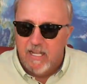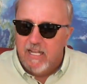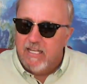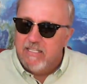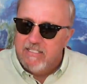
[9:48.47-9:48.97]

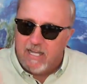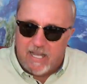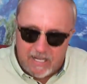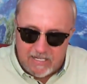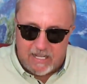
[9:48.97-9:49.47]
in
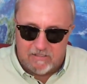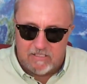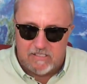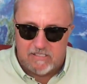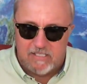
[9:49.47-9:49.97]
dying out
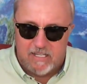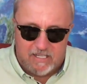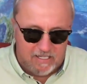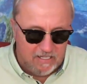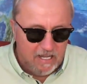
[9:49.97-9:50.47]
to
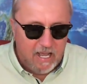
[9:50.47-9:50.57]
sin.